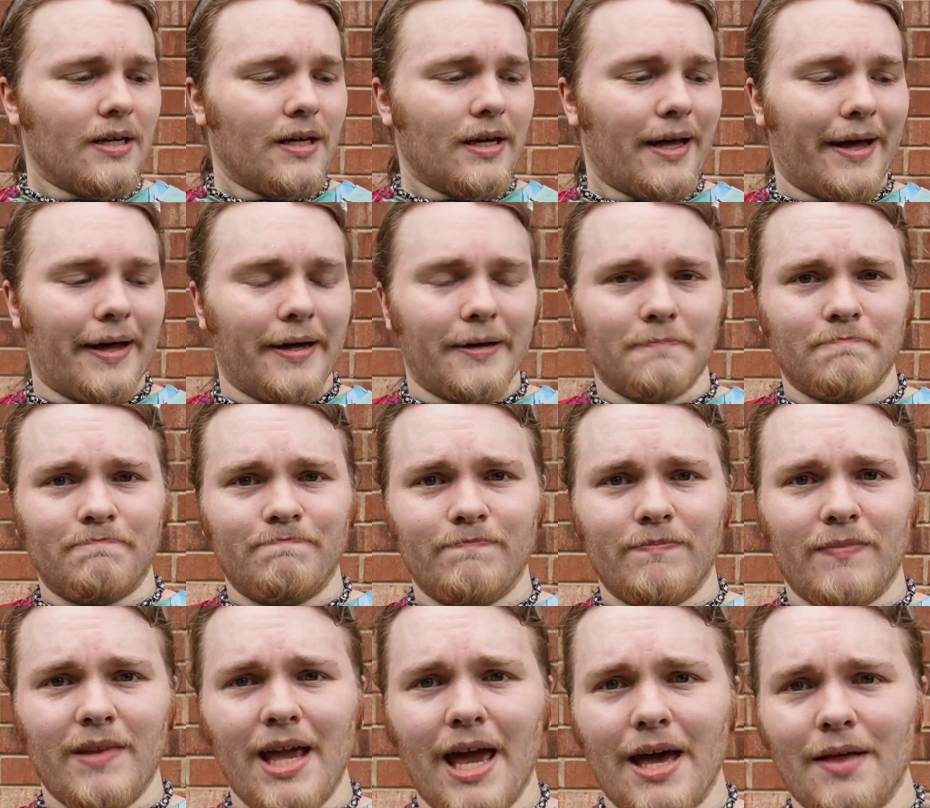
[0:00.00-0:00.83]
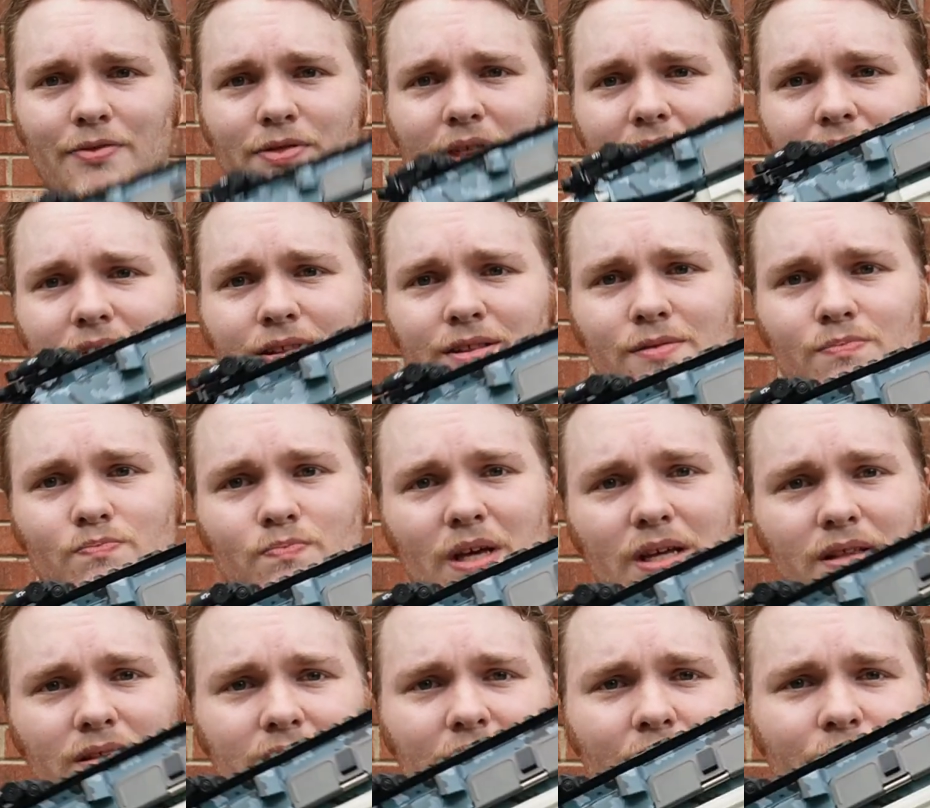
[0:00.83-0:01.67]
Yeah, this
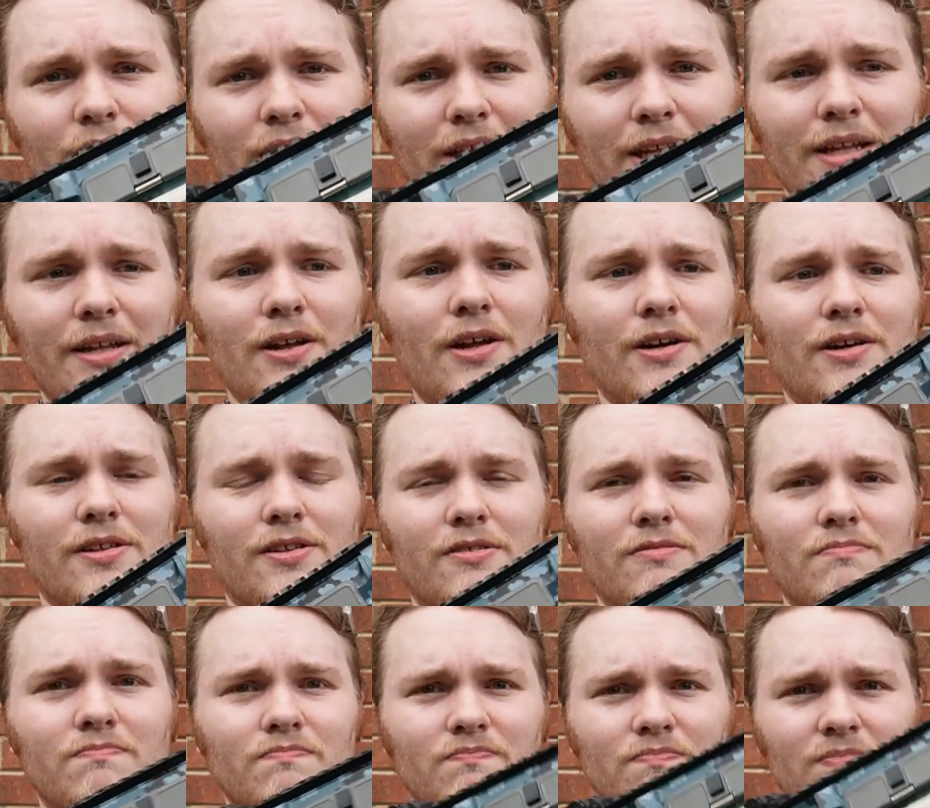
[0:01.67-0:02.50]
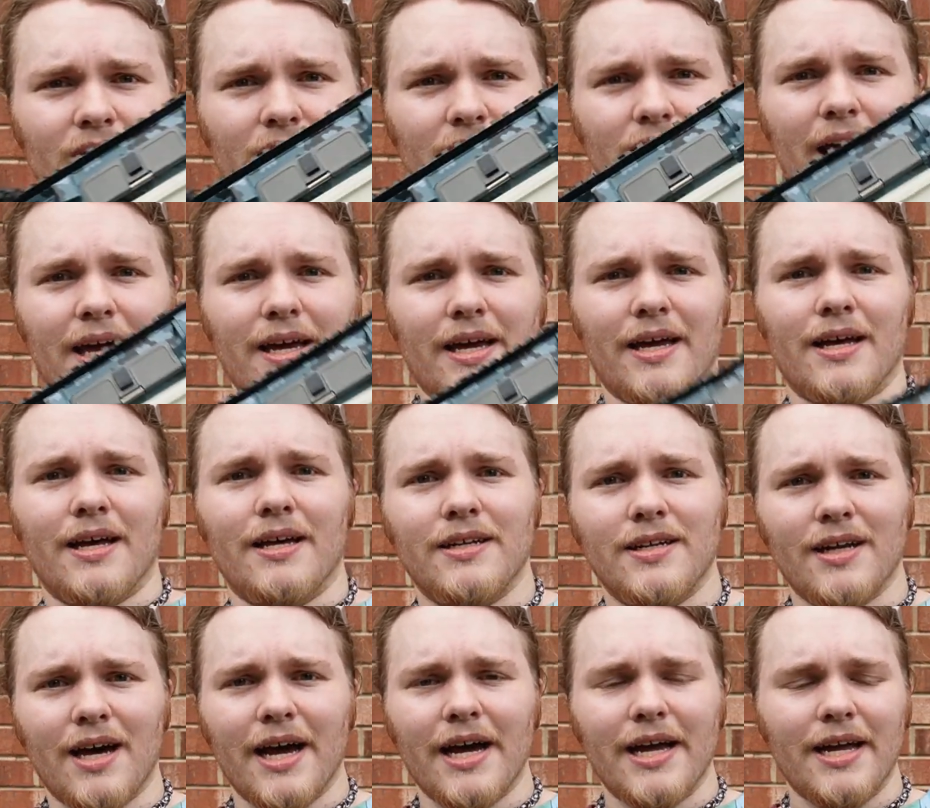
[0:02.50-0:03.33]
definitely looks like a
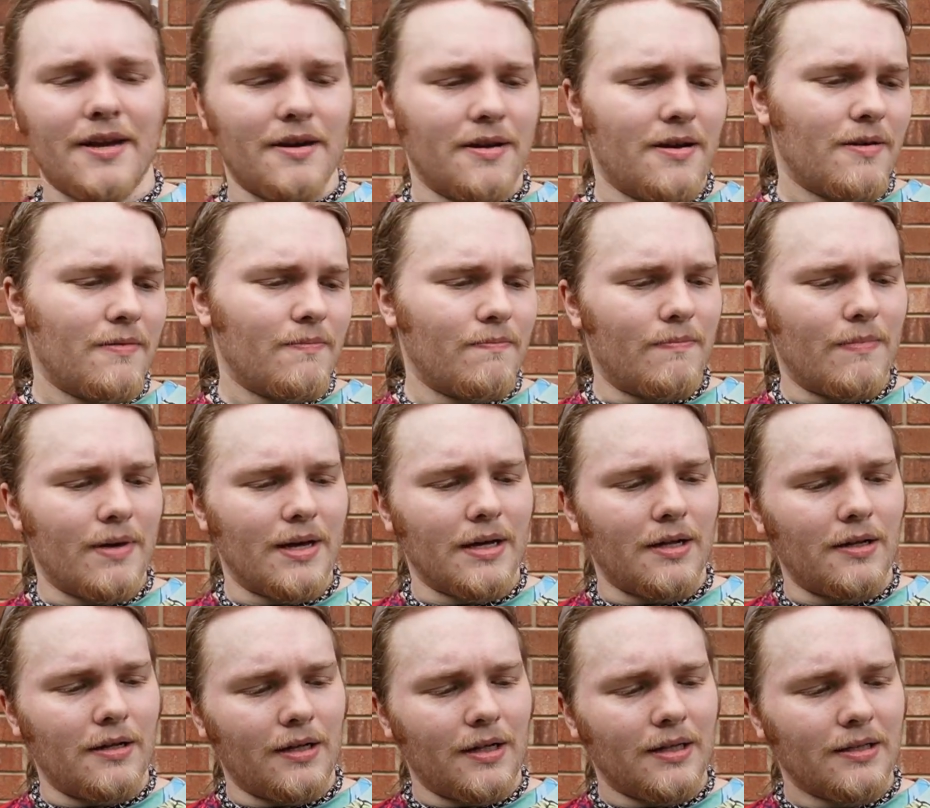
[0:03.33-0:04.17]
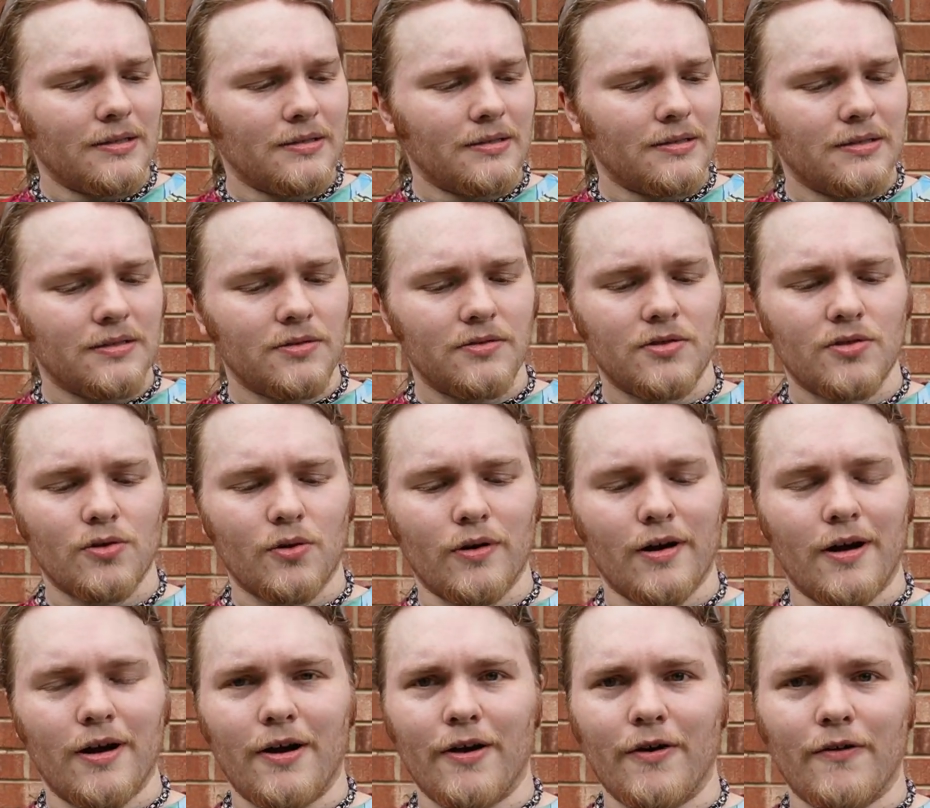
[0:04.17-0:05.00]
9mm
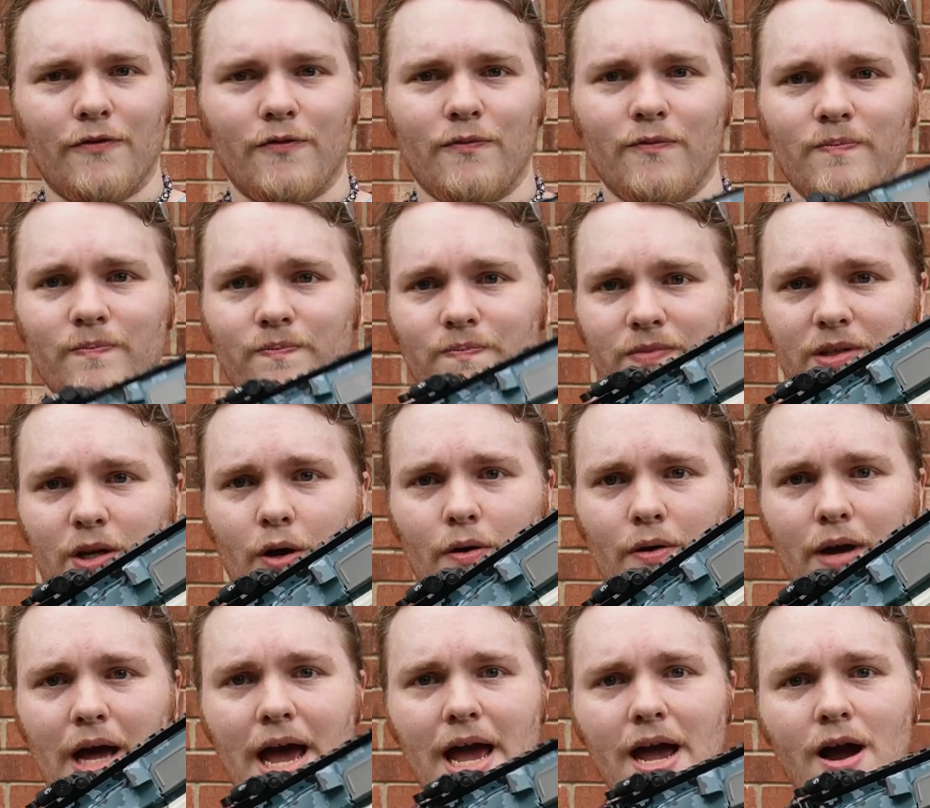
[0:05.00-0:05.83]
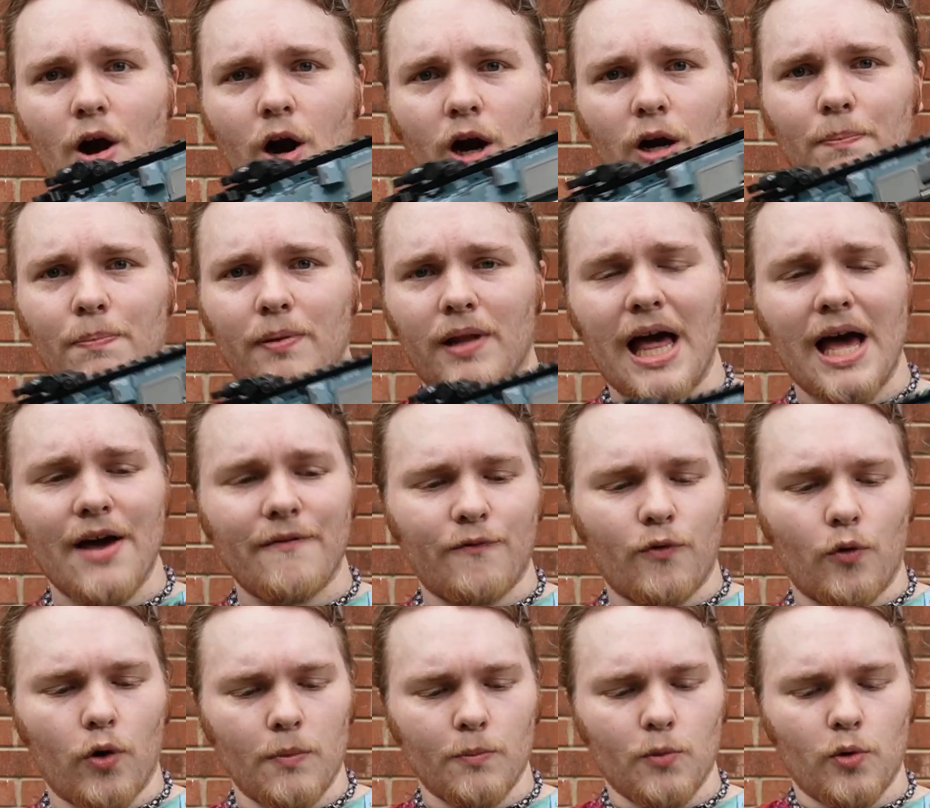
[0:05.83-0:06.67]
sort of AR
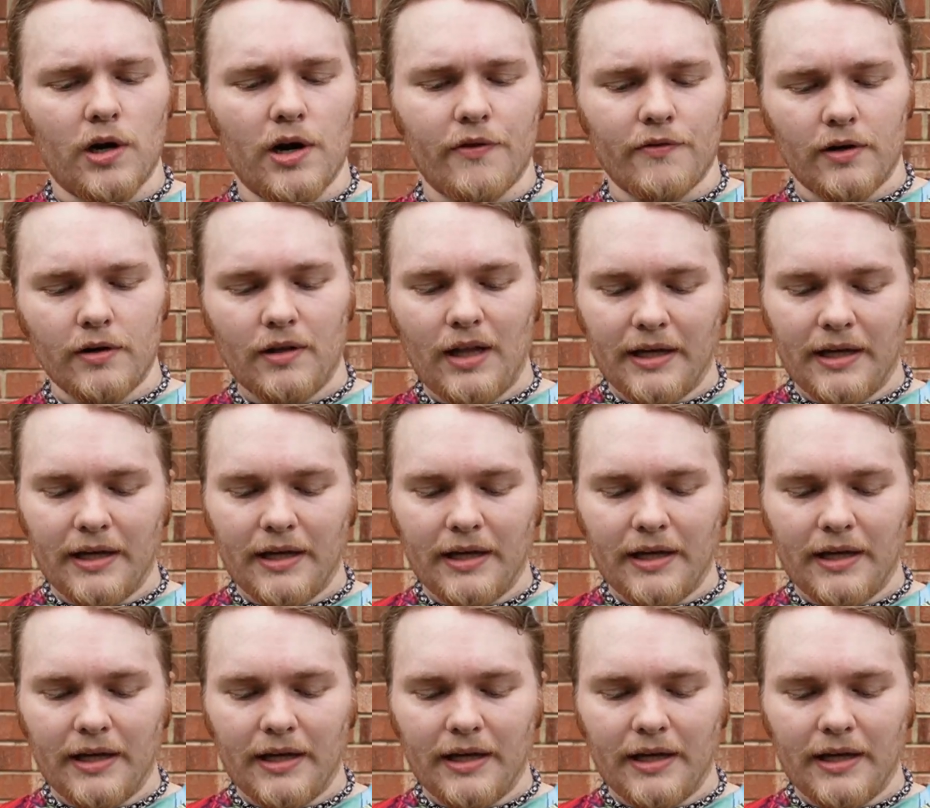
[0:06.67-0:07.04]
platform, whatever.